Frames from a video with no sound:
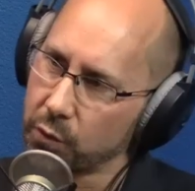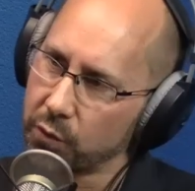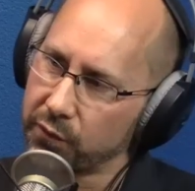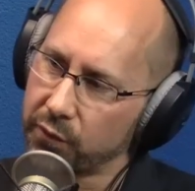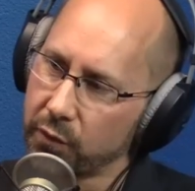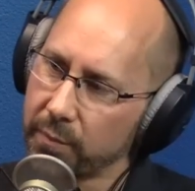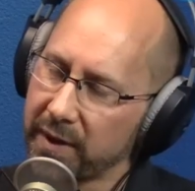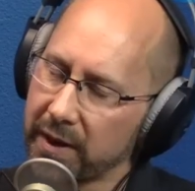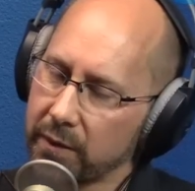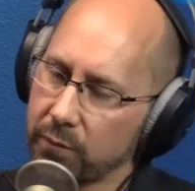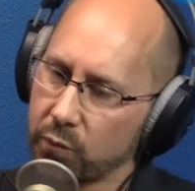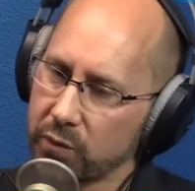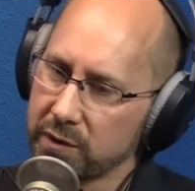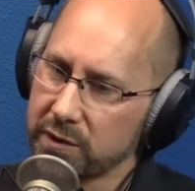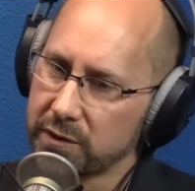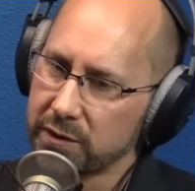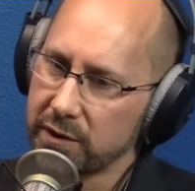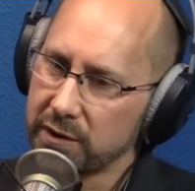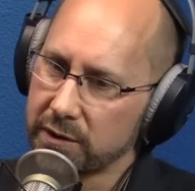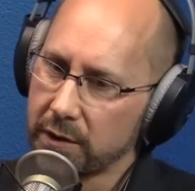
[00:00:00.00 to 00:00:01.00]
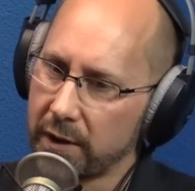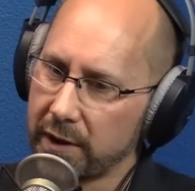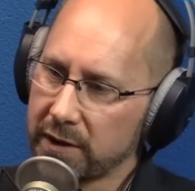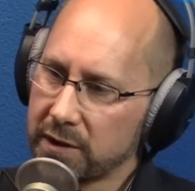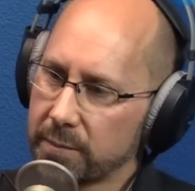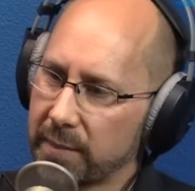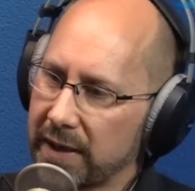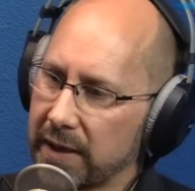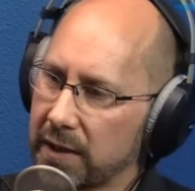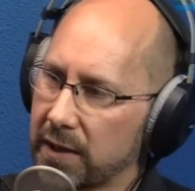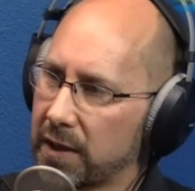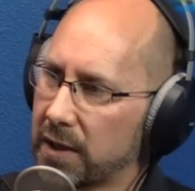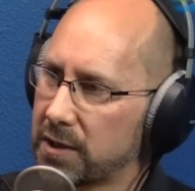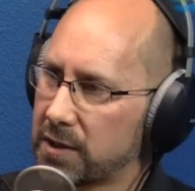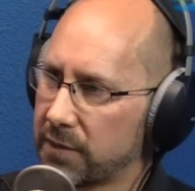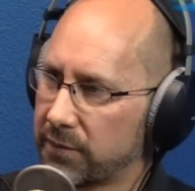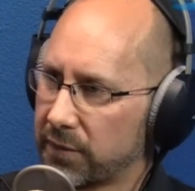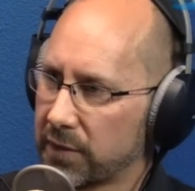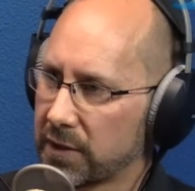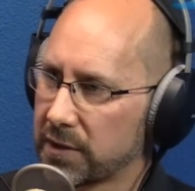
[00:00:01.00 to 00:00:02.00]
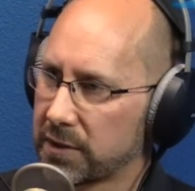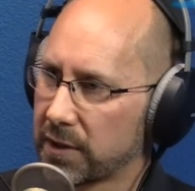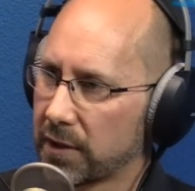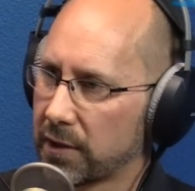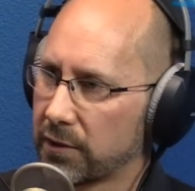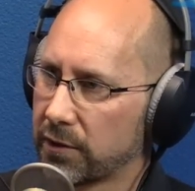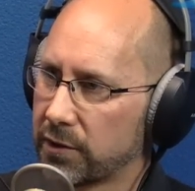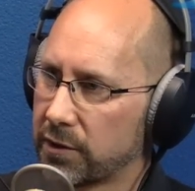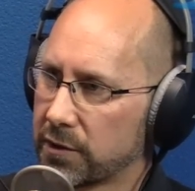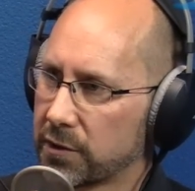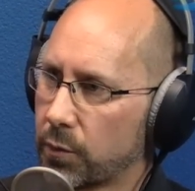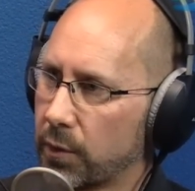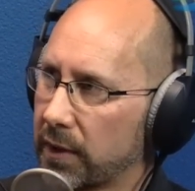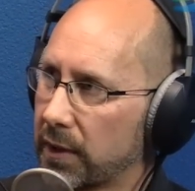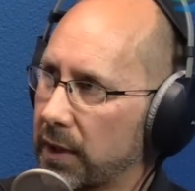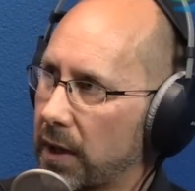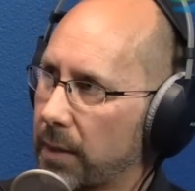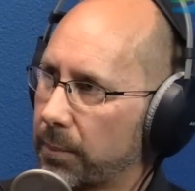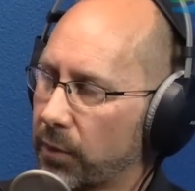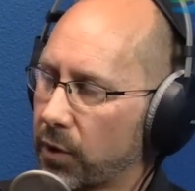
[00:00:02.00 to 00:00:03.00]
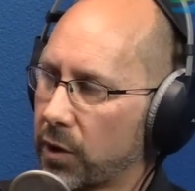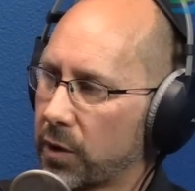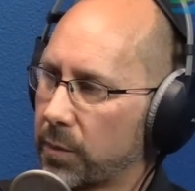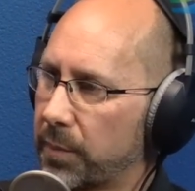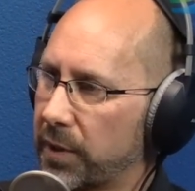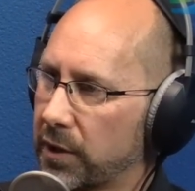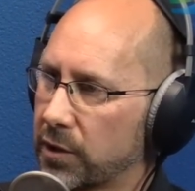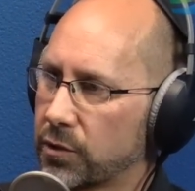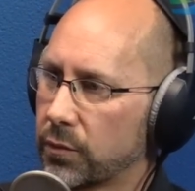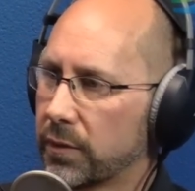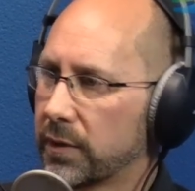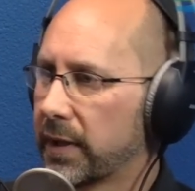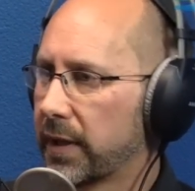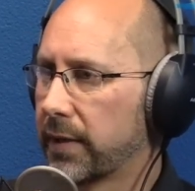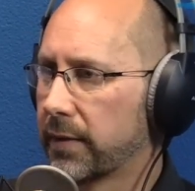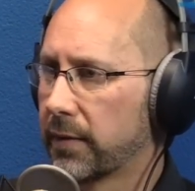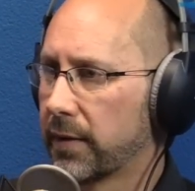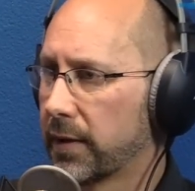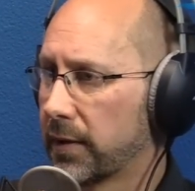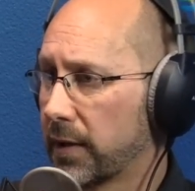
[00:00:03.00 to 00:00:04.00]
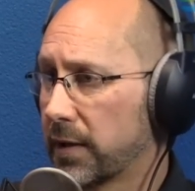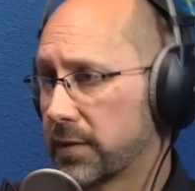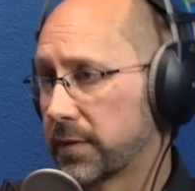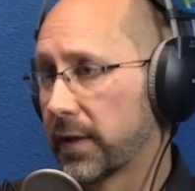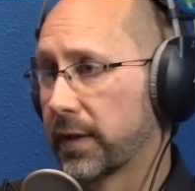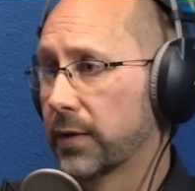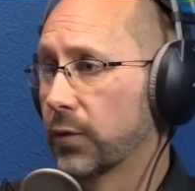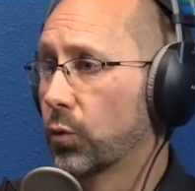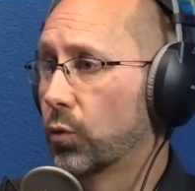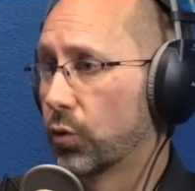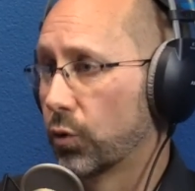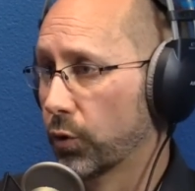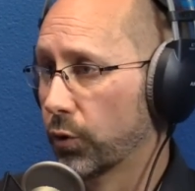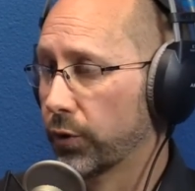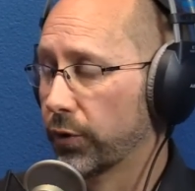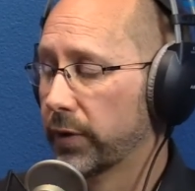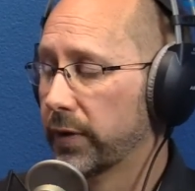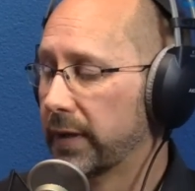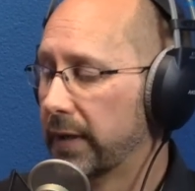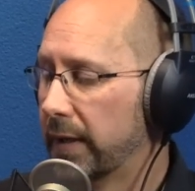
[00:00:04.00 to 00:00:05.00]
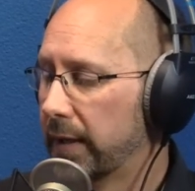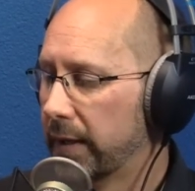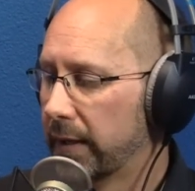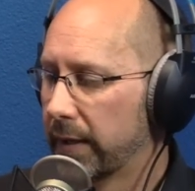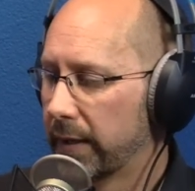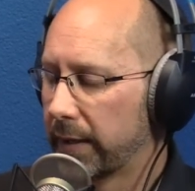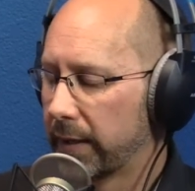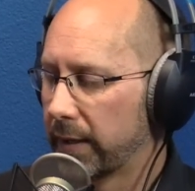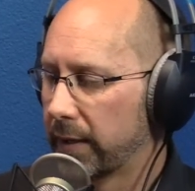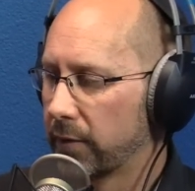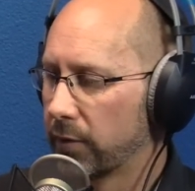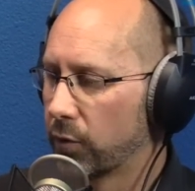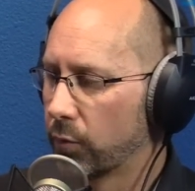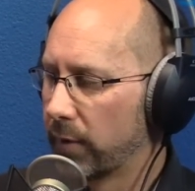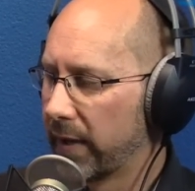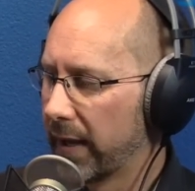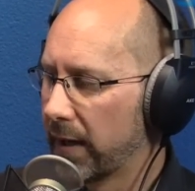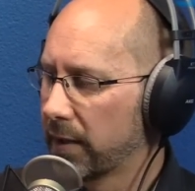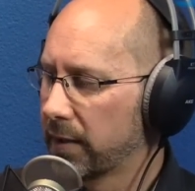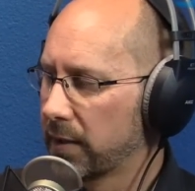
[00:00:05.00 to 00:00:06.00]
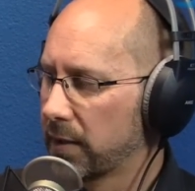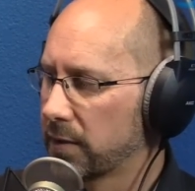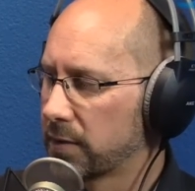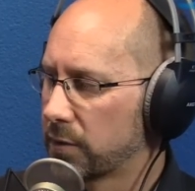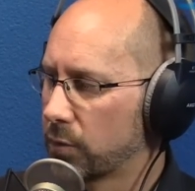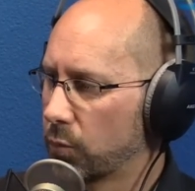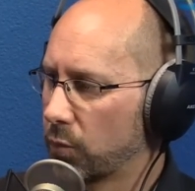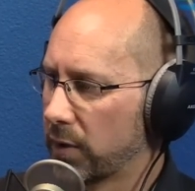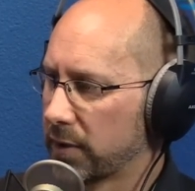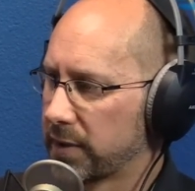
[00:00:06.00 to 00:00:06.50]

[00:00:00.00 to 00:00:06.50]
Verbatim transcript: format was designed to make it easy for the seller to just quickly upload a picture and then at least they'd look yeah. good. Yeah. The reality is that what's